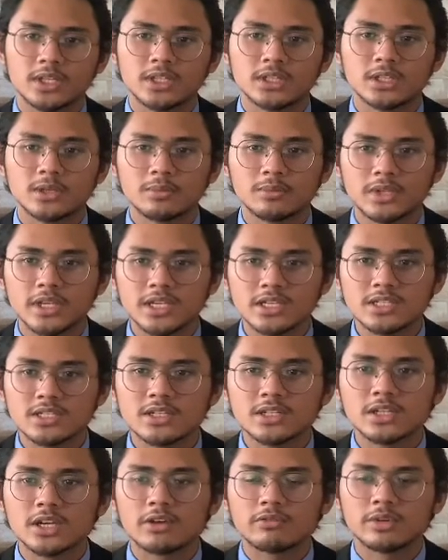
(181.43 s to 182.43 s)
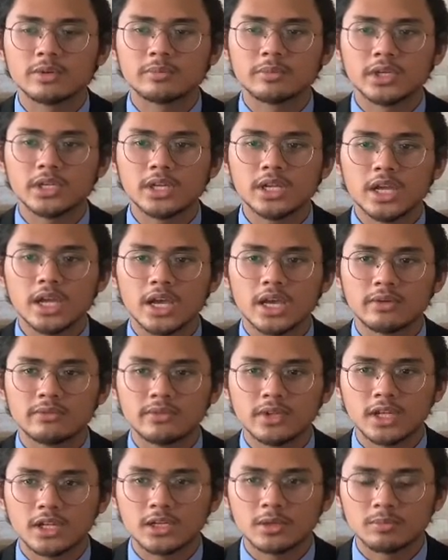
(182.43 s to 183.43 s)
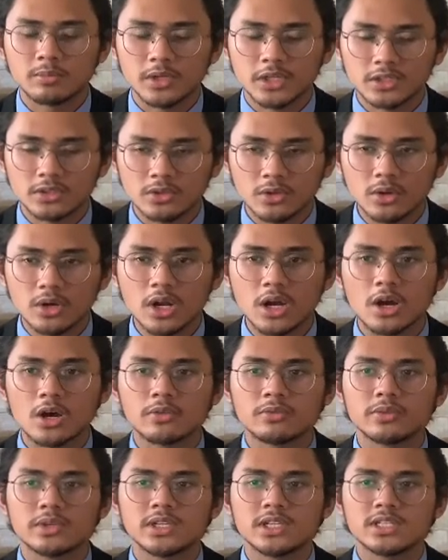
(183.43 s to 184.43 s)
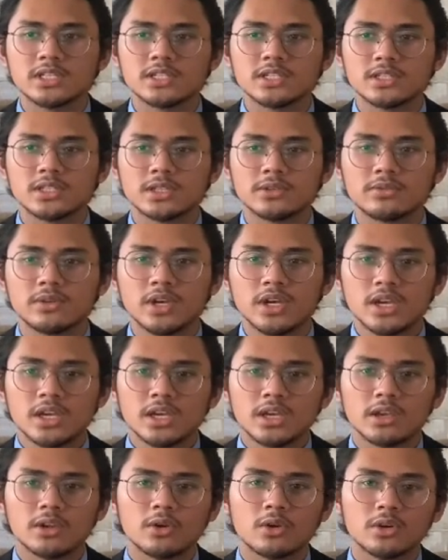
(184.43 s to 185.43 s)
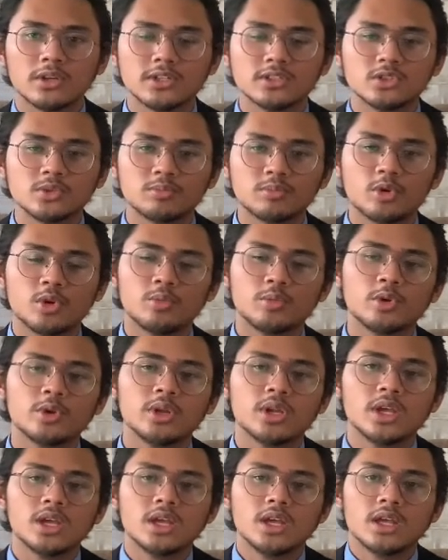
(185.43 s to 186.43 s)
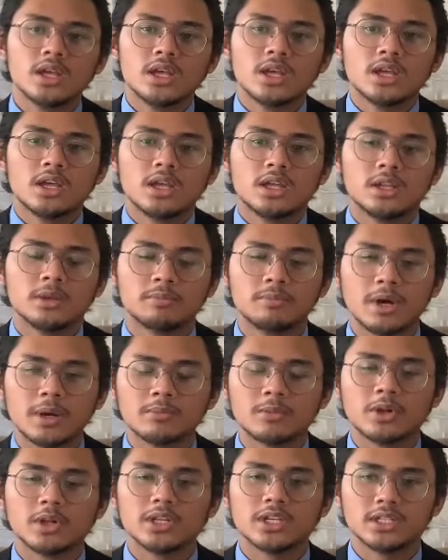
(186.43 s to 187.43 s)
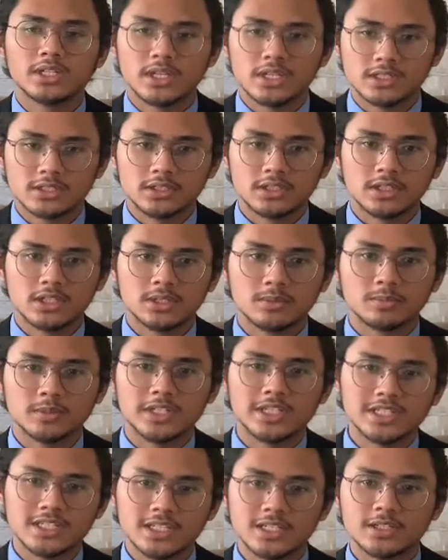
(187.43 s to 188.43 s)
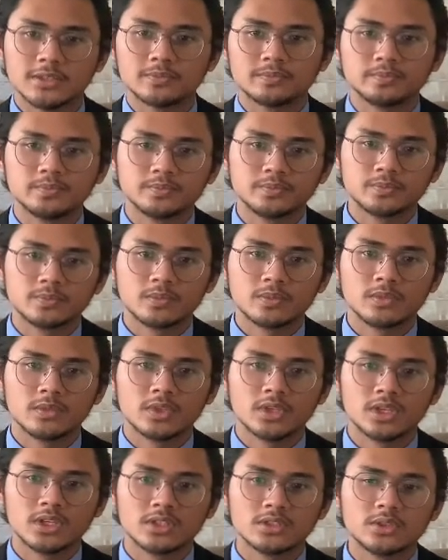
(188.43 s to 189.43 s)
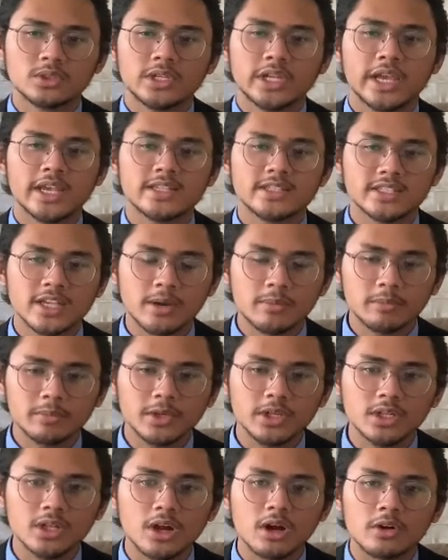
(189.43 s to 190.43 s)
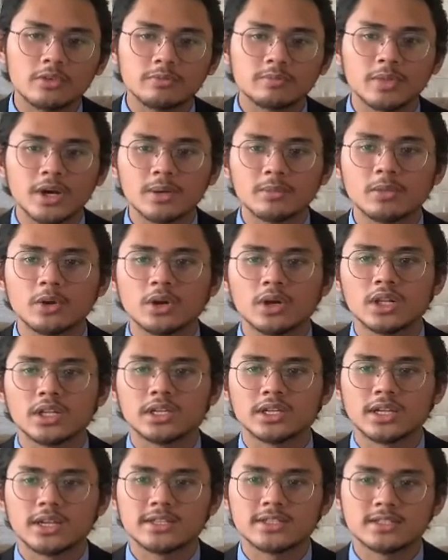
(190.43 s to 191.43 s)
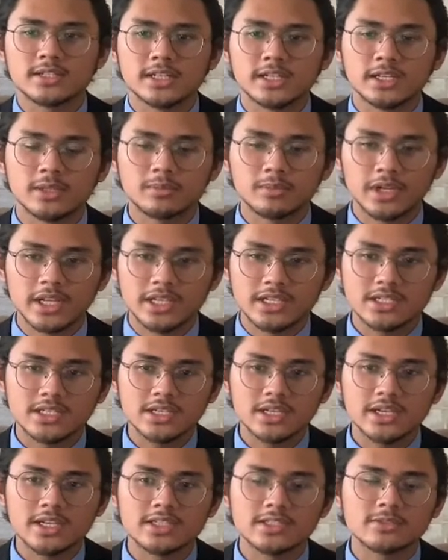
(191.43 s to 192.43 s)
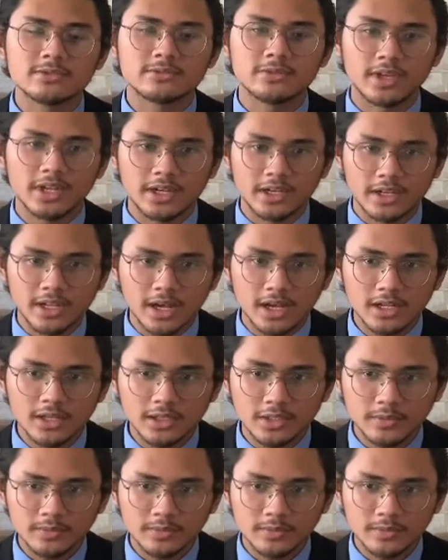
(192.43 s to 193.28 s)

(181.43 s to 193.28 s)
The Malaysian government have done a plethora of initiatives in order to promote the palm oil industry in Malaysia. So the example of palm oil industry in Malaysia is Felda